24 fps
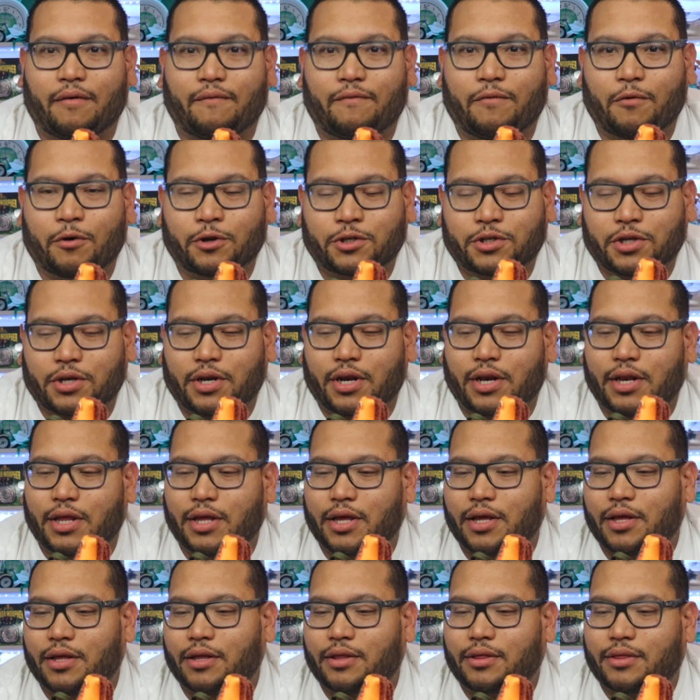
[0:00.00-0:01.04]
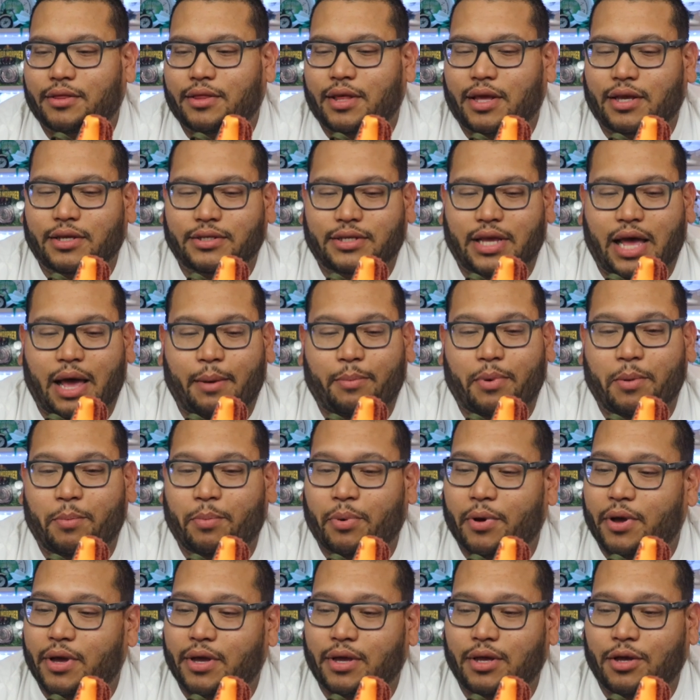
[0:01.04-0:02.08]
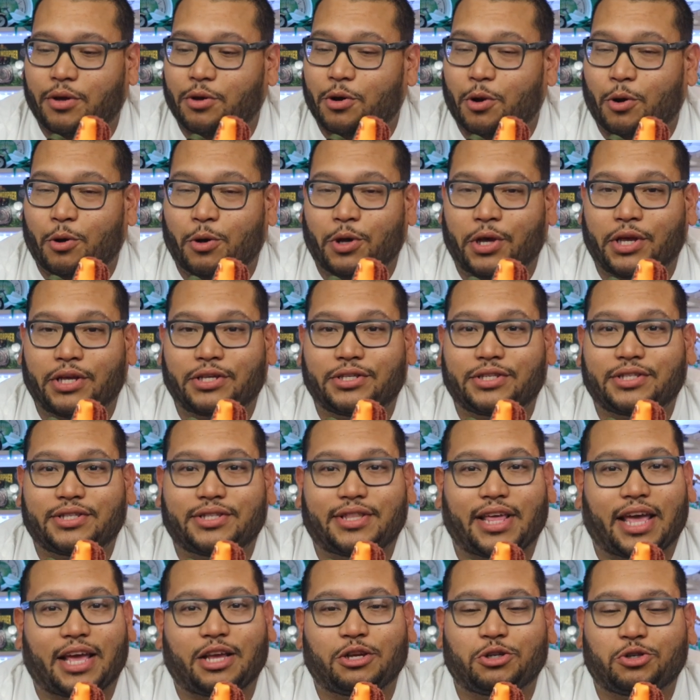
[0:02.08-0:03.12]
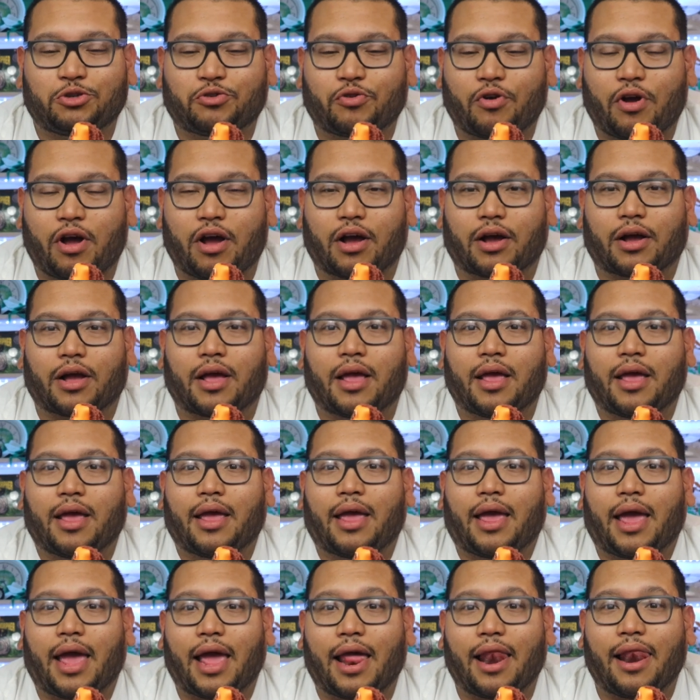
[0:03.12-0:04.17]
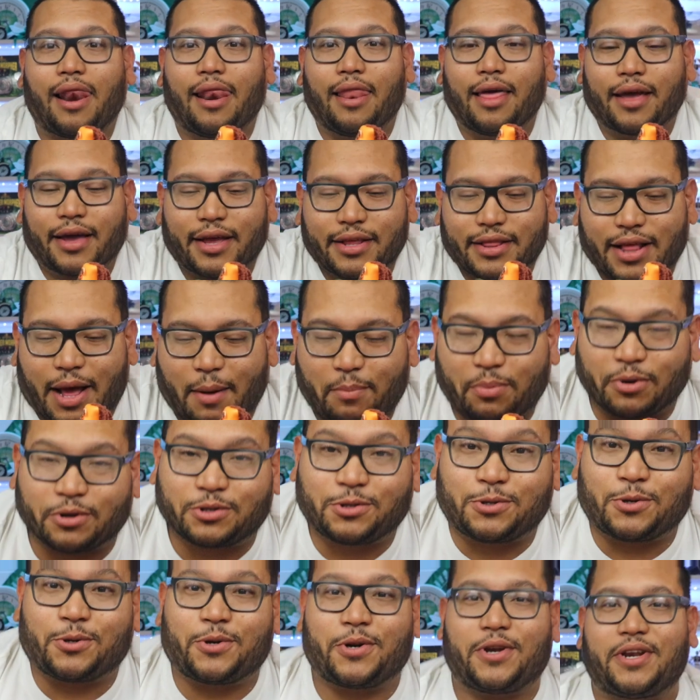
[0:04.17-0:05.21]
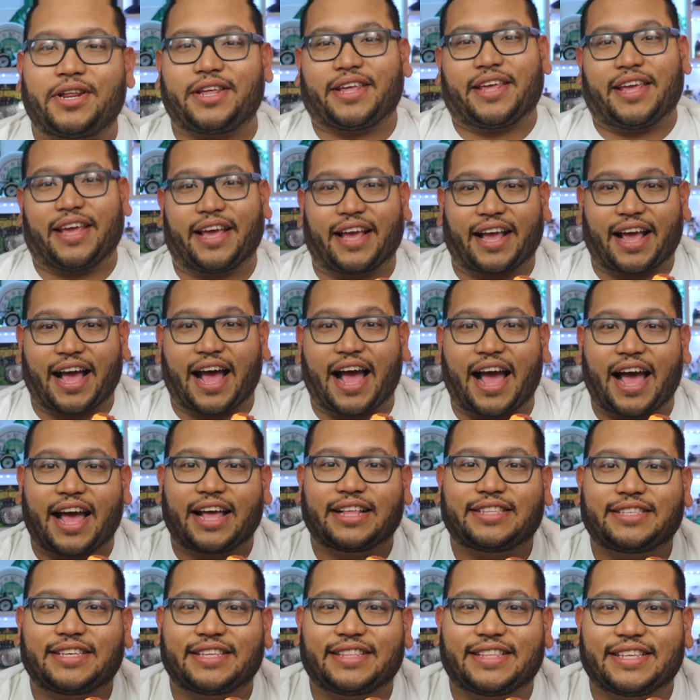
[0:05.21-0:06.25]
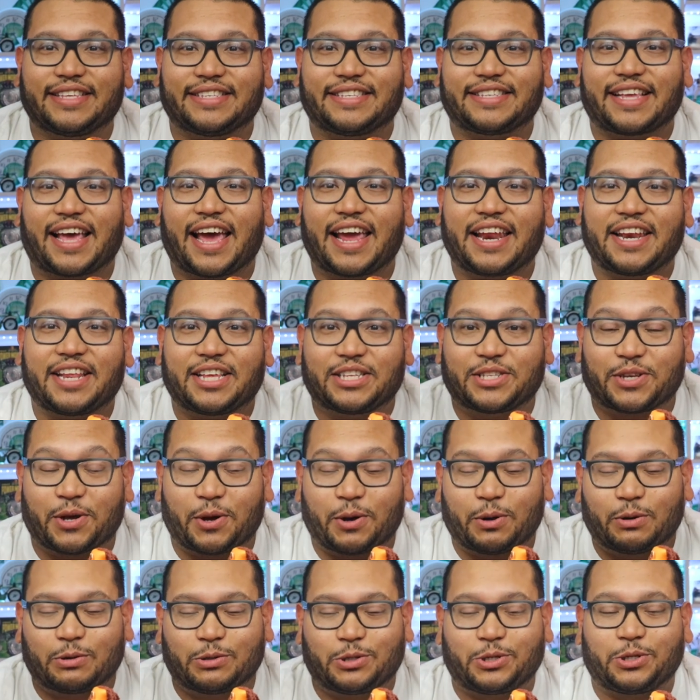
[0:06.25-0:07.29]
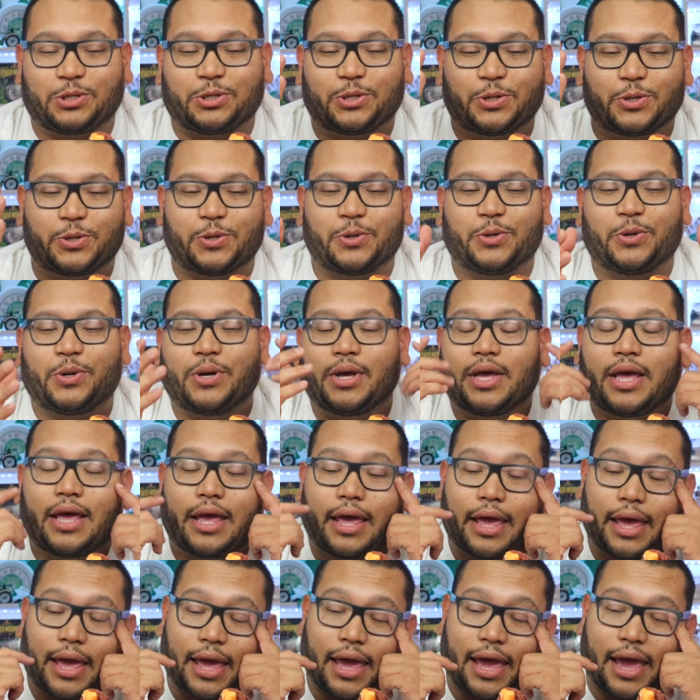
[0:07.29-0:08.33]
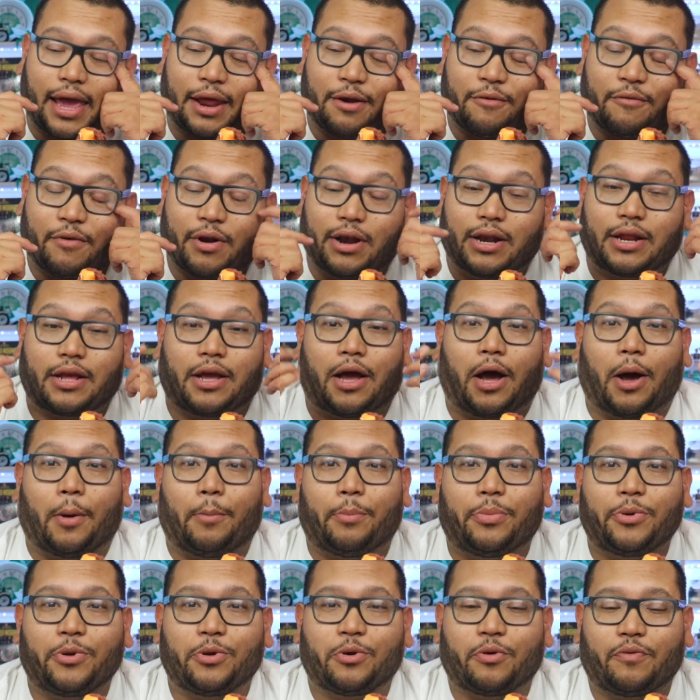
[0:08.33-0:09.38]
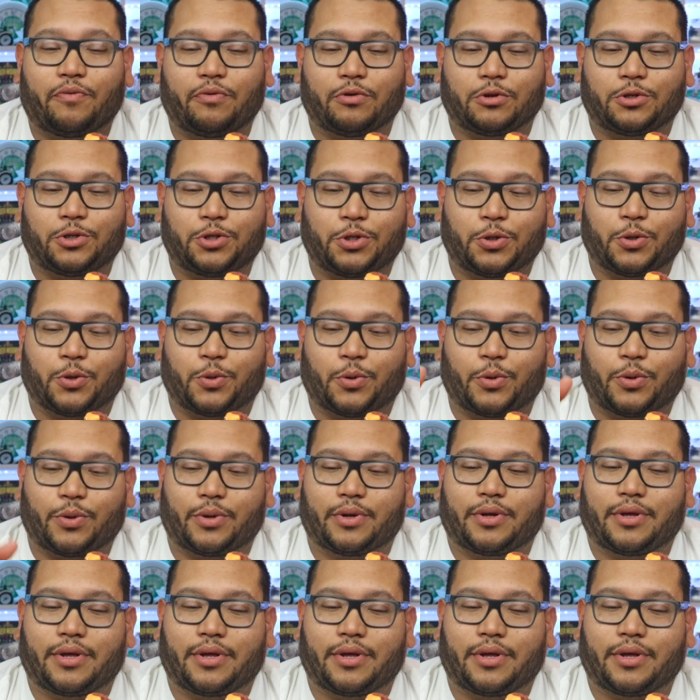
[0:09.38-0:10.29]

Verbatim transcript: unfortunately, things happen, but you know, he's staying strong. And look at the opportunity he got to design his own shoe and really a beautiful shoe.